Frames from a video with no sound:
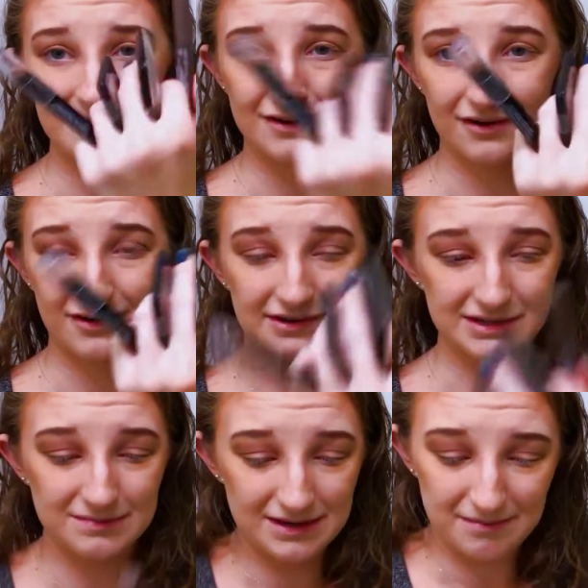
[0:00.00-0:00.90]
think are going
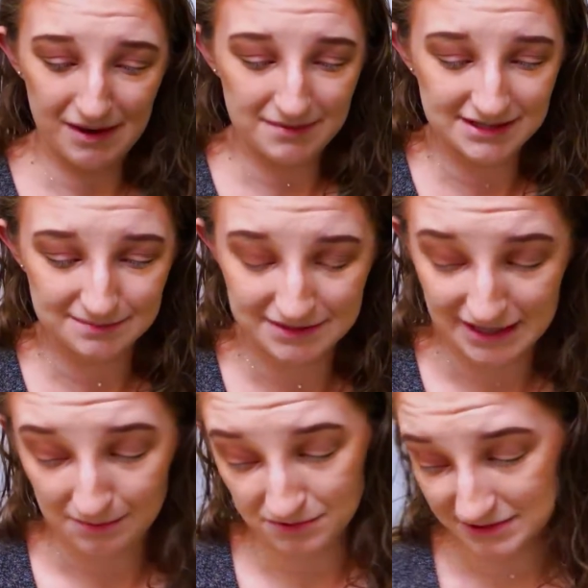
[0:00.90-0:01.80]
to be maybe some
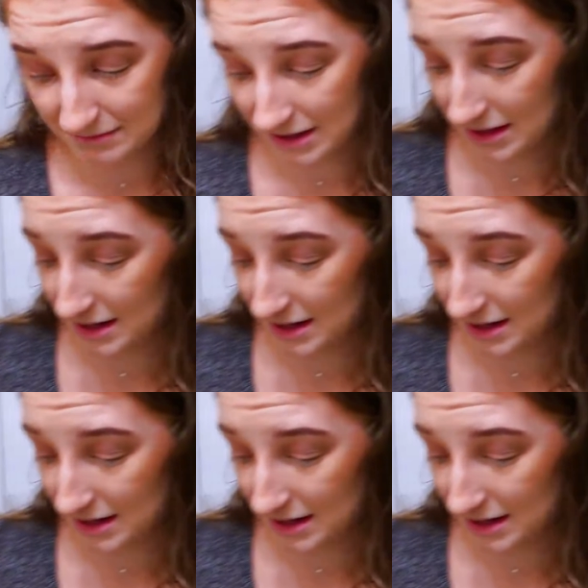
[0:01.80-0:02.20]
staples in my